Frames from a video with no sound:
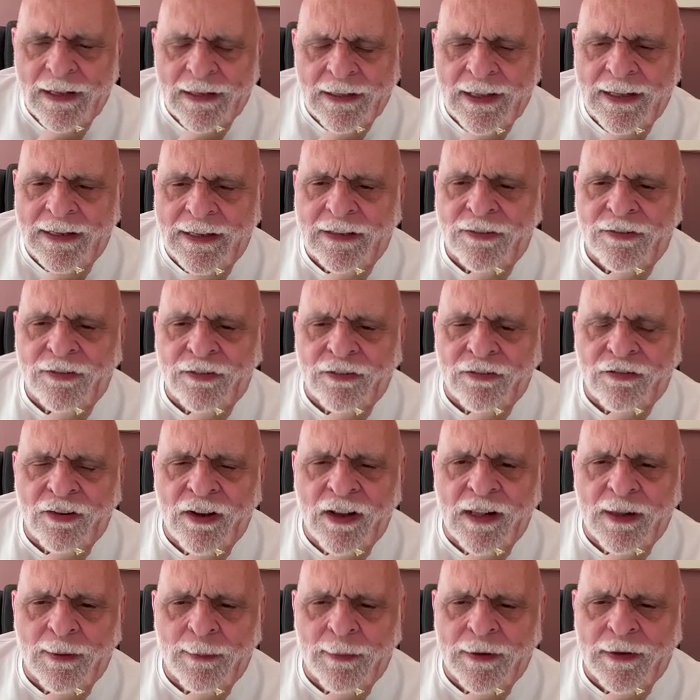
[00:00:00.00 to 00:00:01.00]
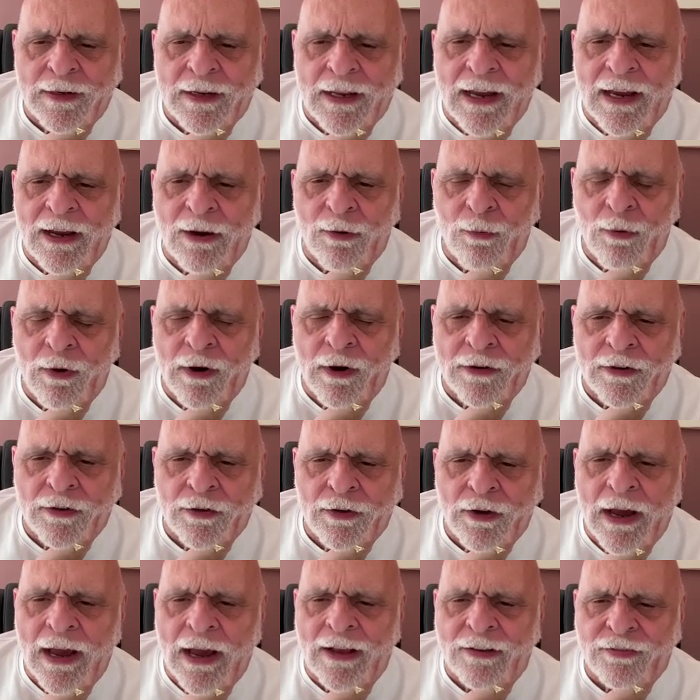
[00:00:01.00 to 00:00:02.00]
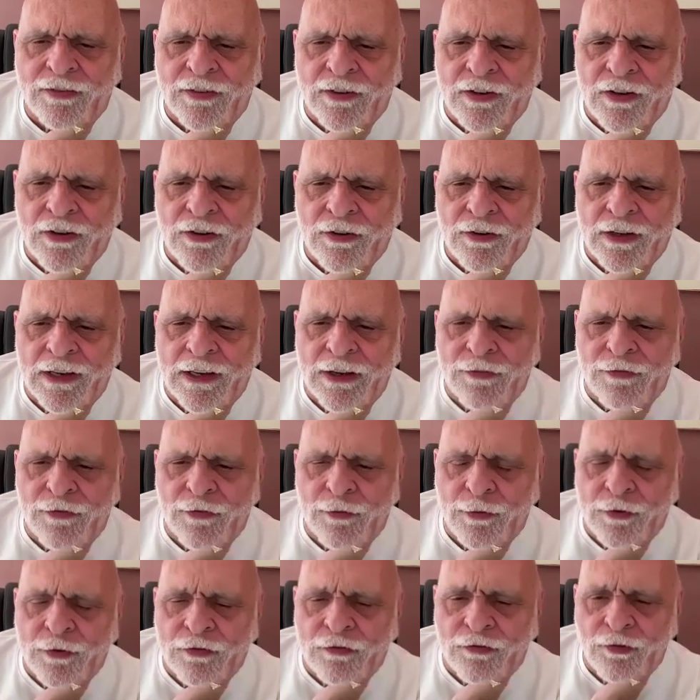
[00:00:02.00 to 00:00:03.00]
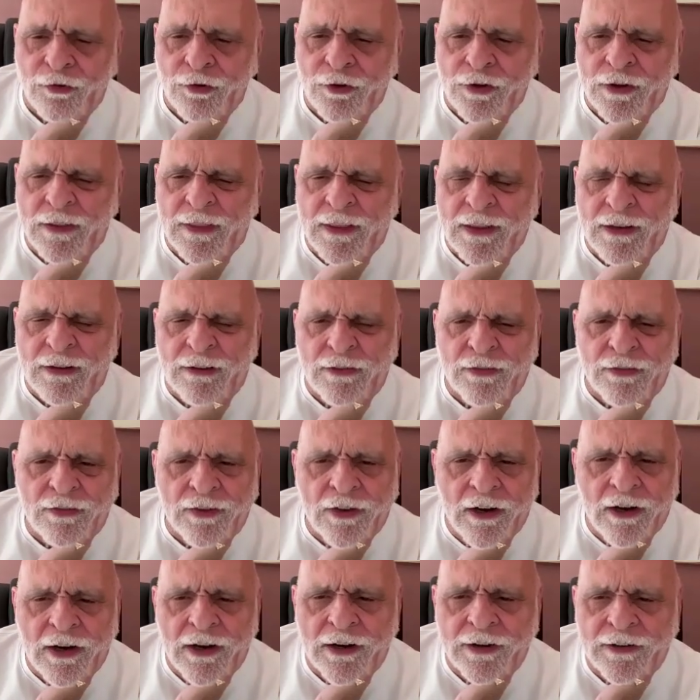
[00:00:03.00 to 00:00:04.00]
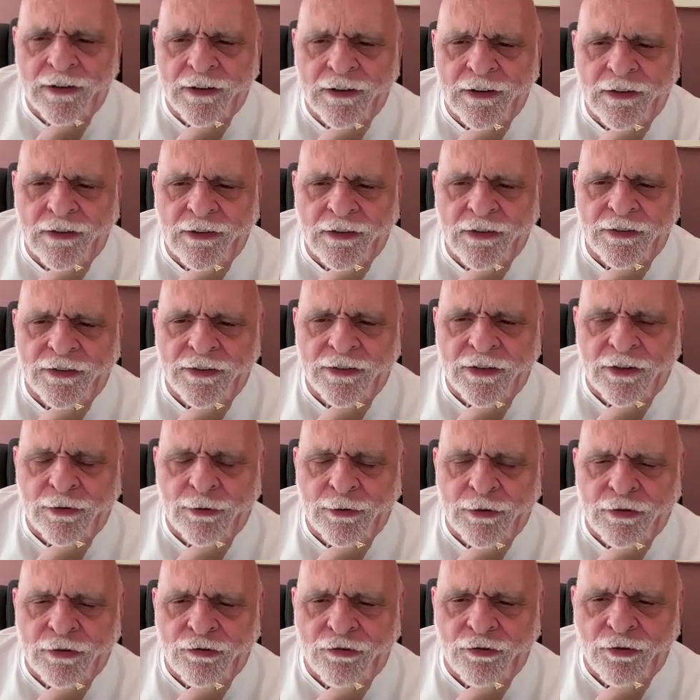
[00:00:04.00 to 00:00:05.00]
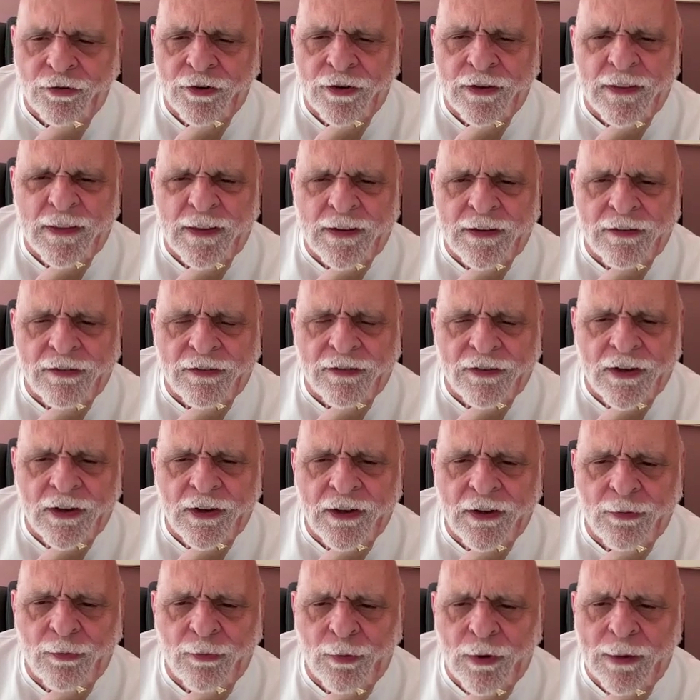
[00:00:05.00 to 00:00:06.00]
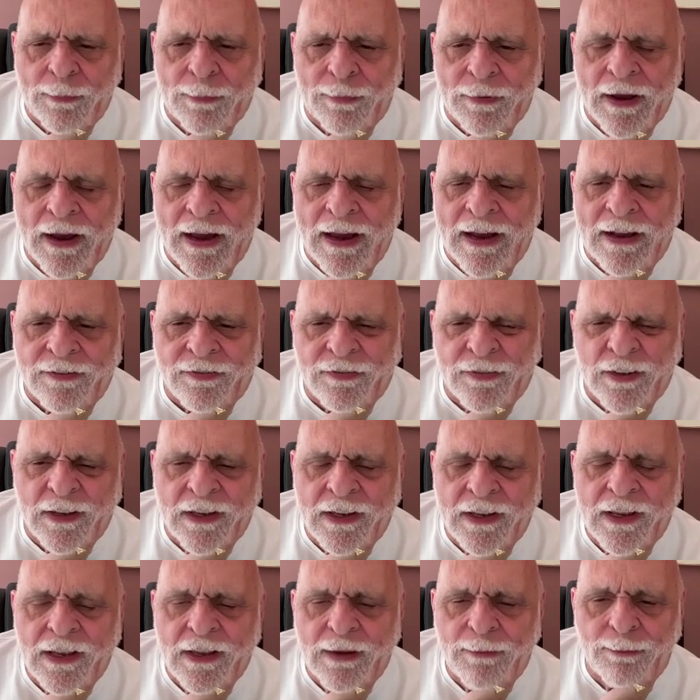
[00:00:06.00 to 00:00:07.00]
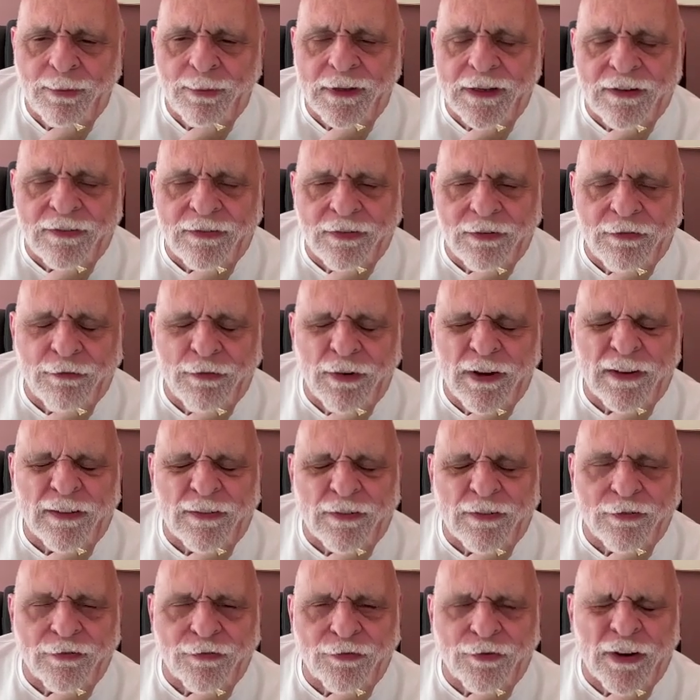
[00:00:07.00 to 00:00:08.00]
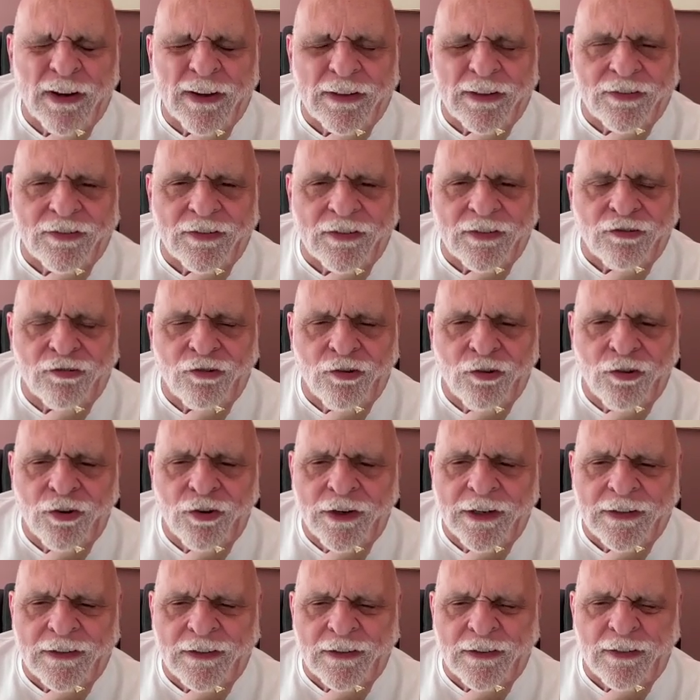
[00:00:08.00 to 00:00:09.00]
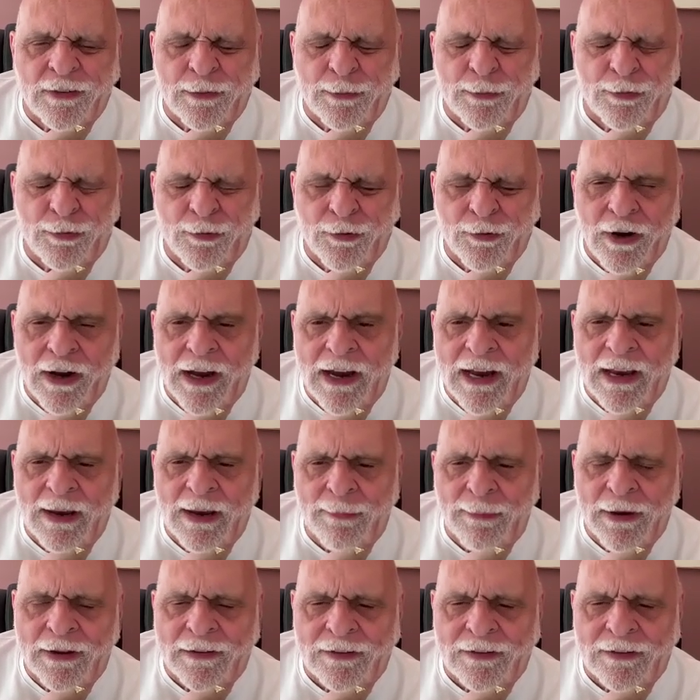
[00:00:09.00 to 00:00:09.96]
Ladies and gentlemen, I want to ask you if you enjoy these articles and you enjoy these webcasts, please invite your friends to join, to subscribe,